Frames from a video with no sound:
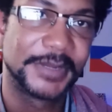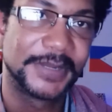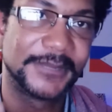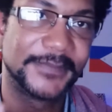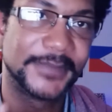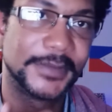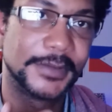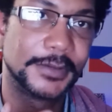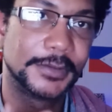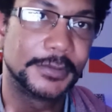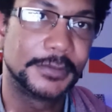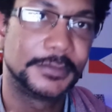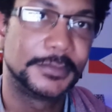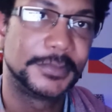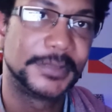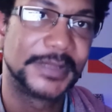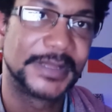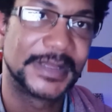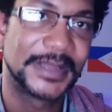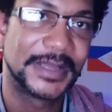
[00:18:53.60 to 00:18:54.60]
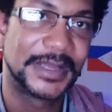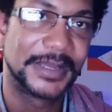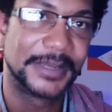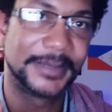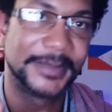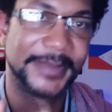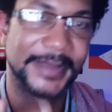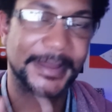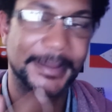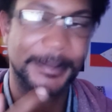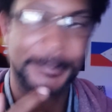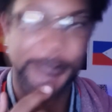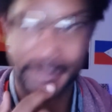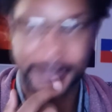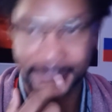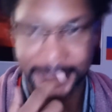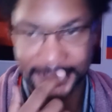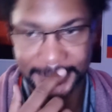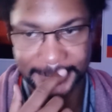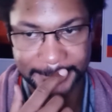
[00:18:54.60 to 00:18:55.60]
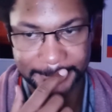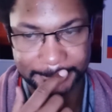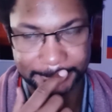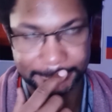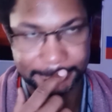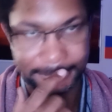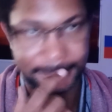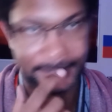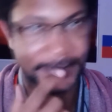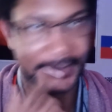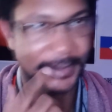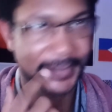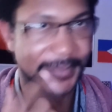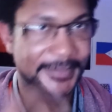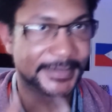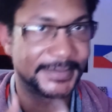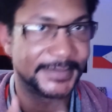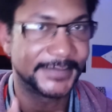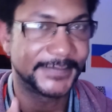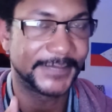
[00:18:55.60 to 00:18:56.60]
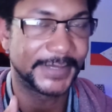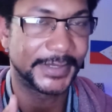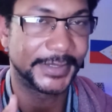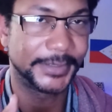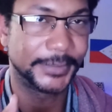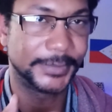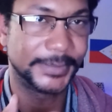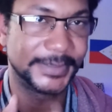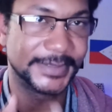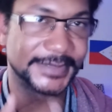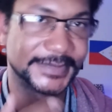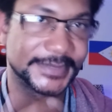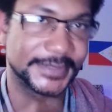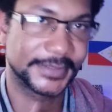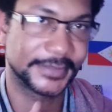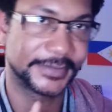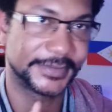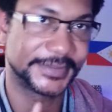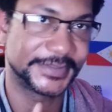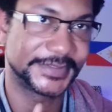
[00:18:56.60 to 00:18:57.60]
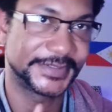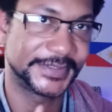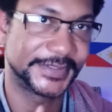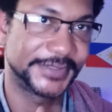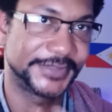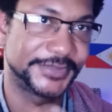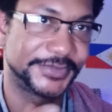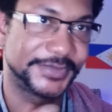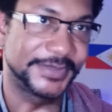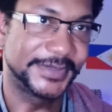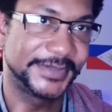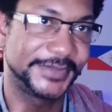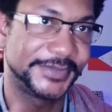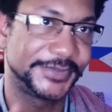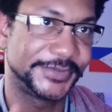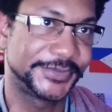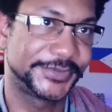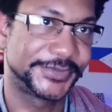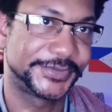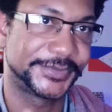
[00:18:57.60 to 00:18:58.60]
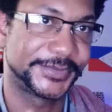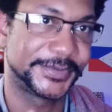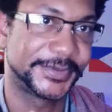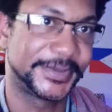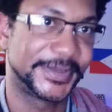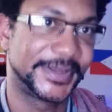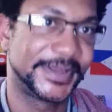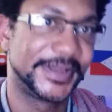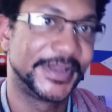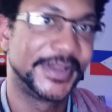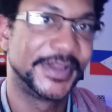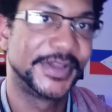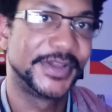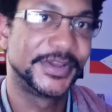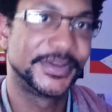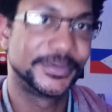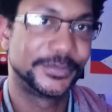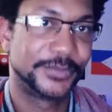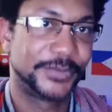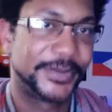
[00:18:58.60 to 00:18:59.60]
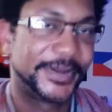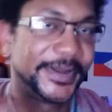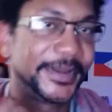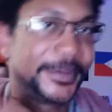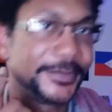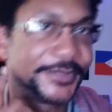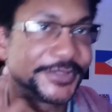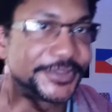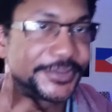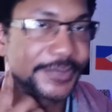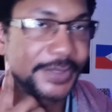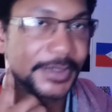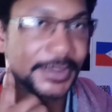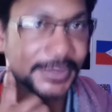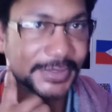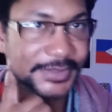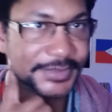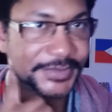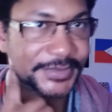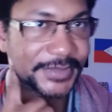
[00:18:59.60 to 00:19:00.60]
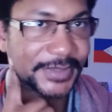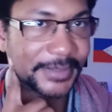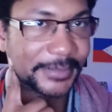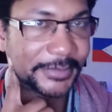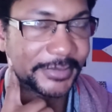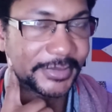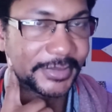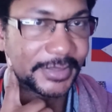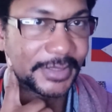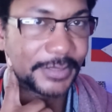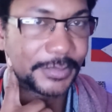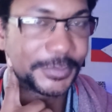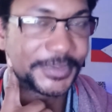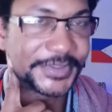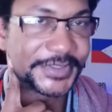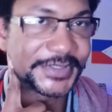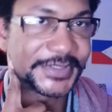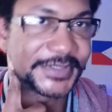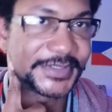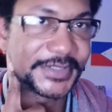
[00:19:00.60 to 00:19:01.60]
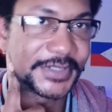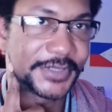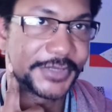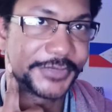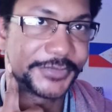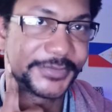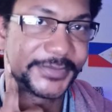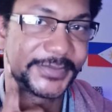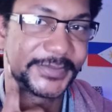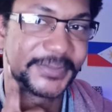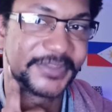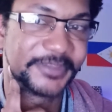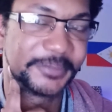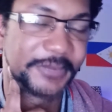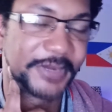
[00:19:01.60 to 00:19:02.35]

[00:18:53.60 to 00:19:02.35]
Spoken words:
global economy and market, and devaluing his currency and trying to destroy what he was struggling to try to build up, which is his country full of brown